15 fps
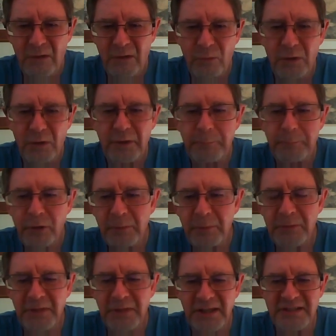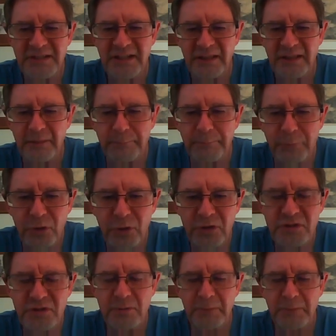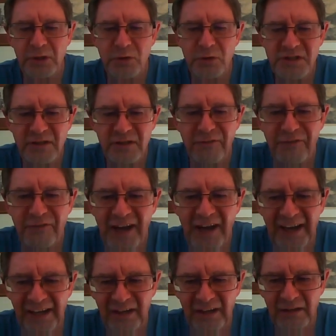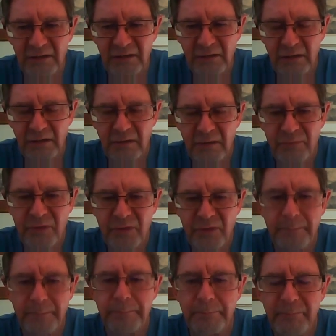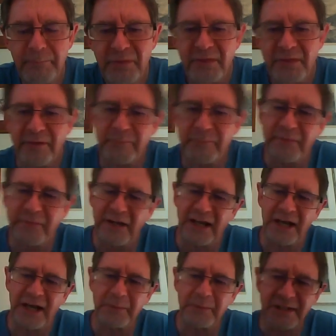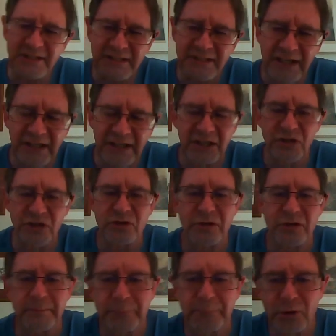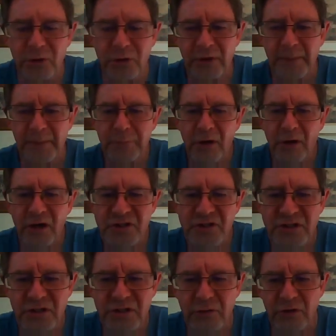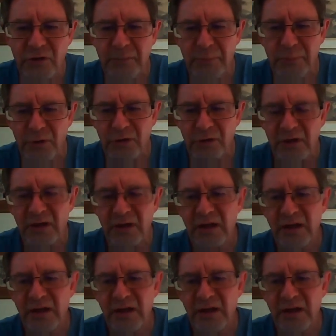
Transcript: Well, the problem is that the bird, because it's fine, the lime gets taken into the bird and passes through the bird